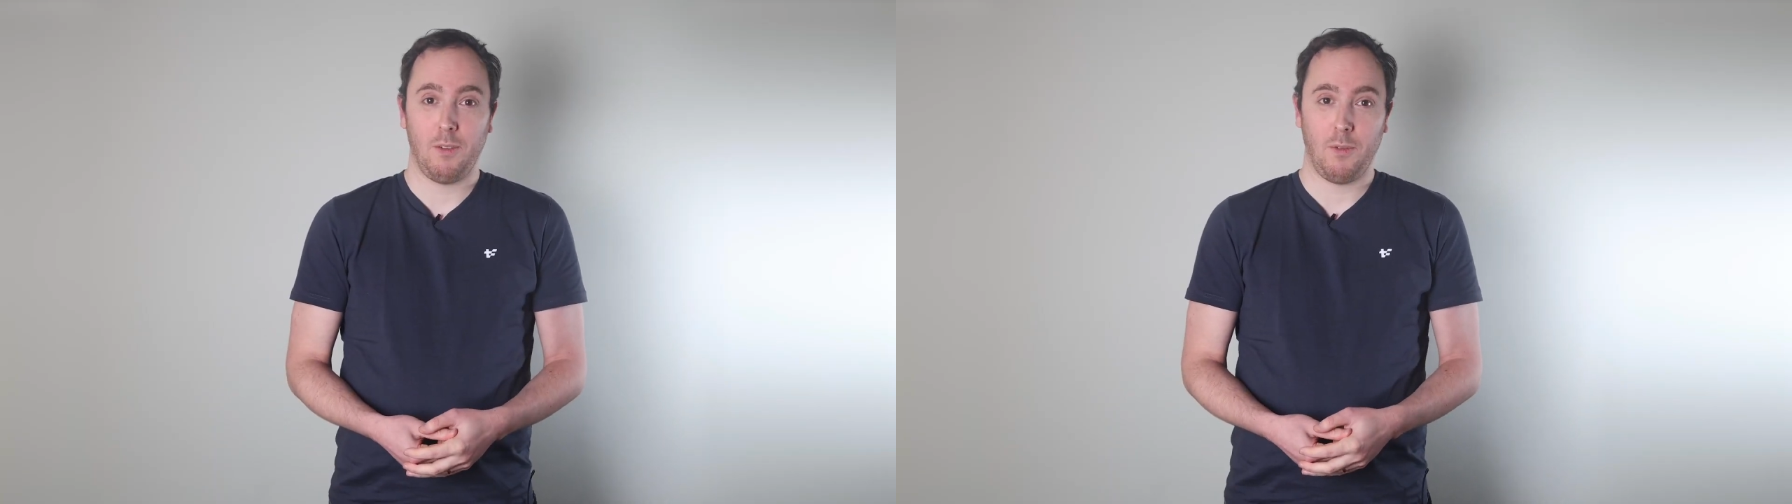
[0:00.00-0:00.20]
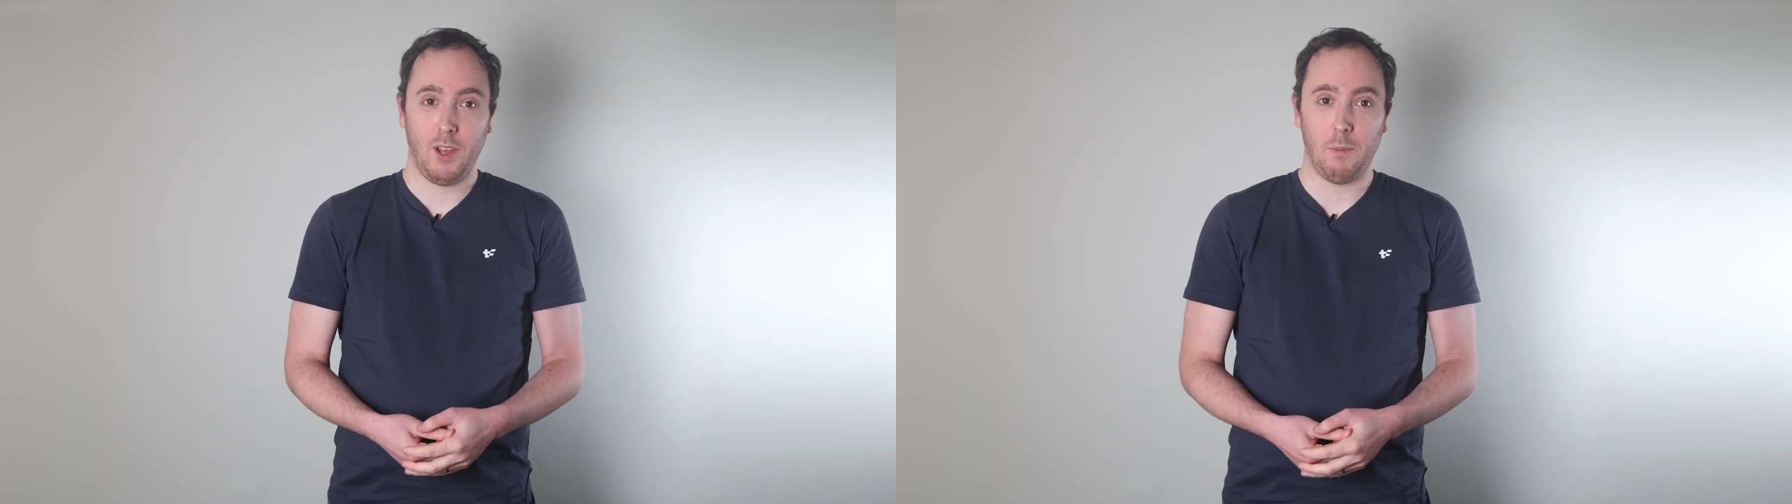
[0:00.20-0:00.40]

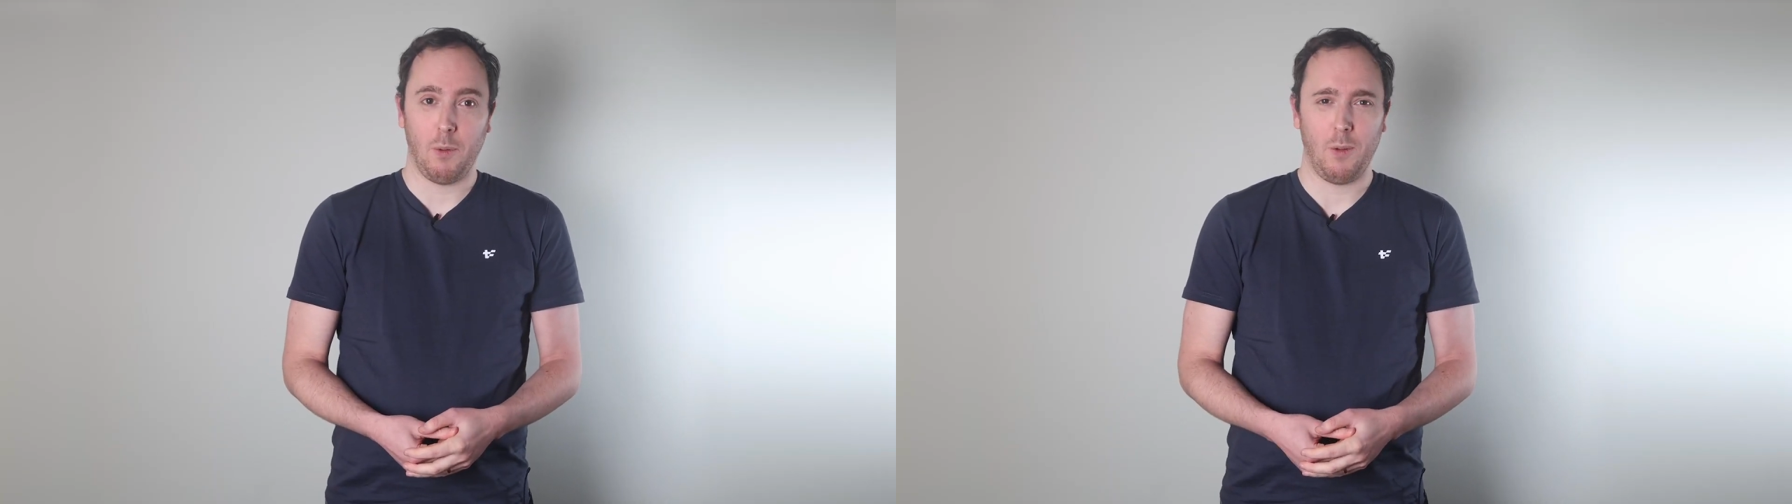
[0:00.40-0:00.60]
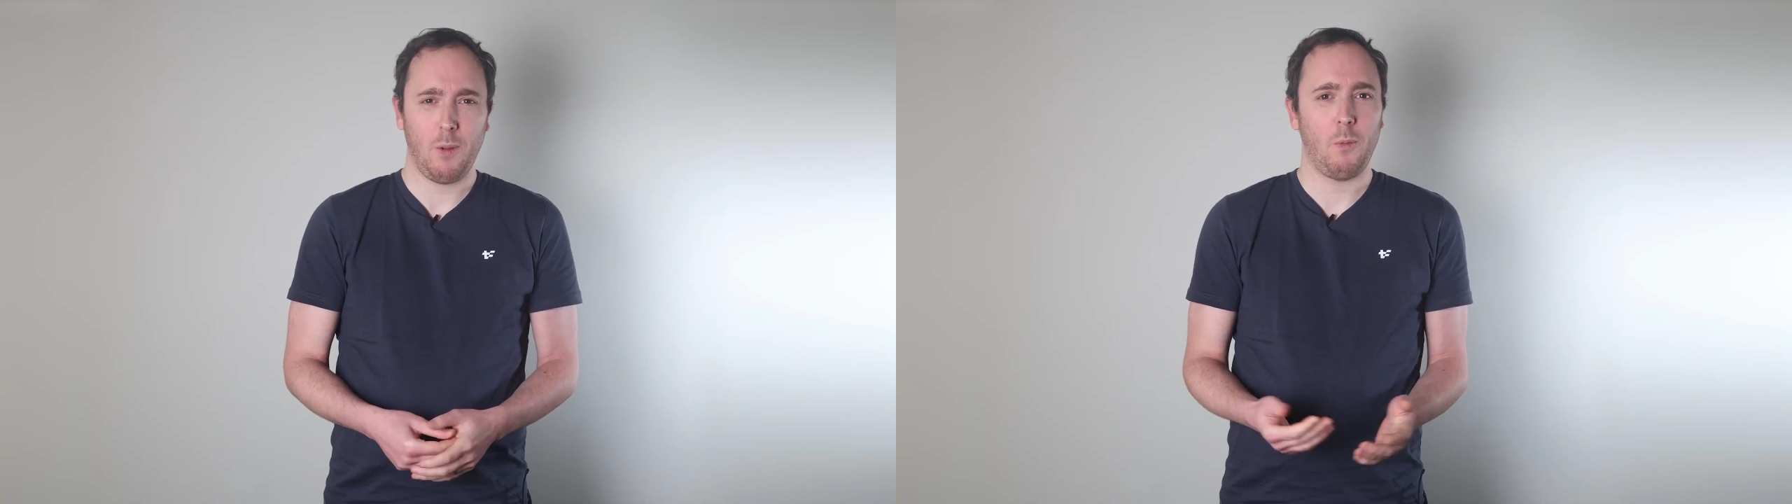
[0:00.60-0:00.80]

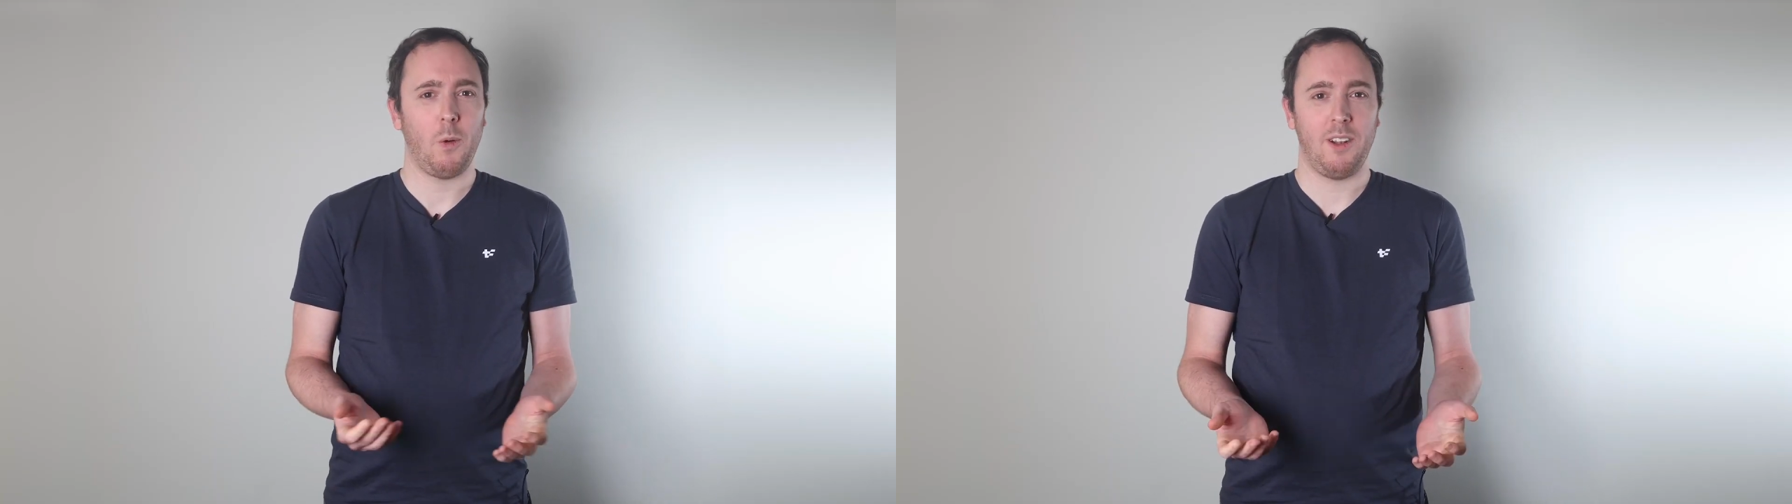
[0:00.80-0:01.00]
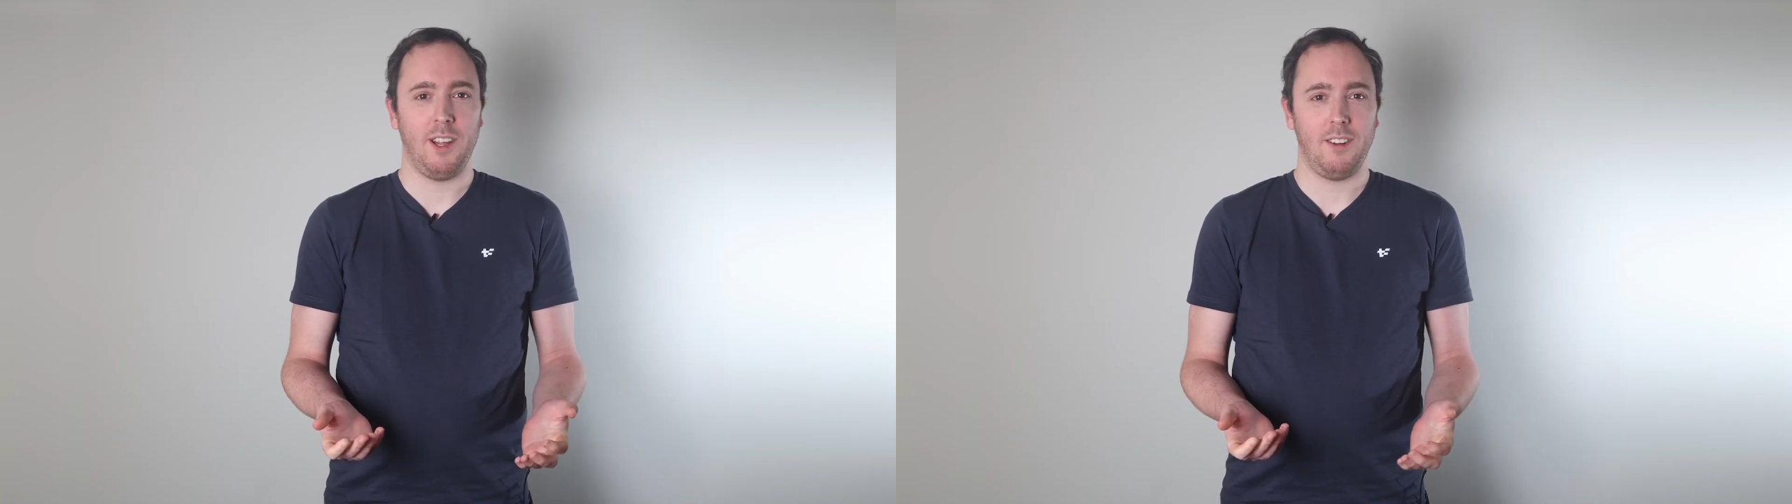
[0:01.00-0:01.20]
available, wouldn't